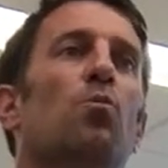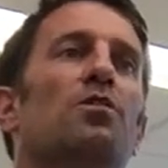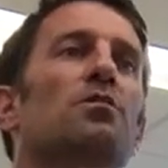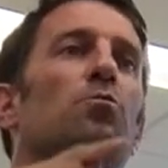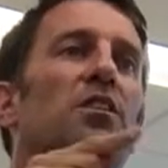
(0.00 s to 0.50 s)

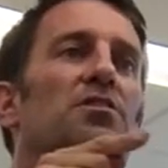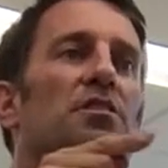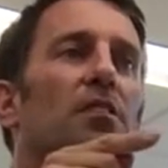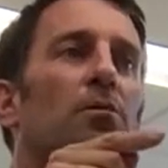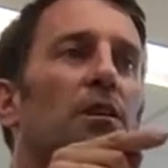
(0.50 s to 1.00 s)
When you
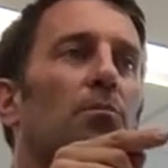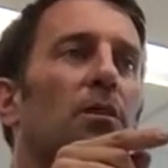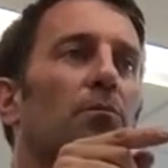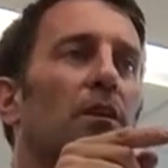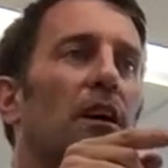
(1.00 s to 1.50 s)
reach
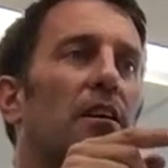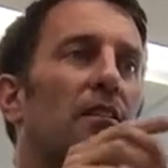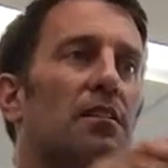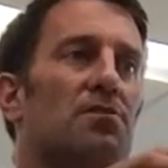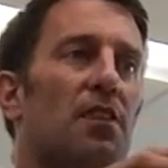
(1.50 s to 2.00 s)
equilibrium today
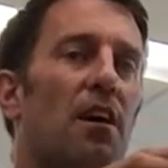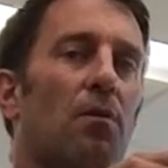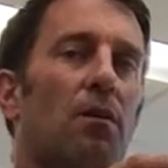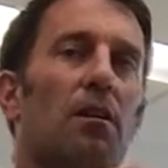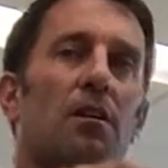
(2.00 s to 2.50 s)
in this
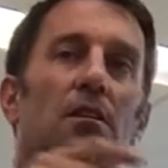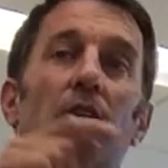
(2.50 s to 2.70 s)
hour,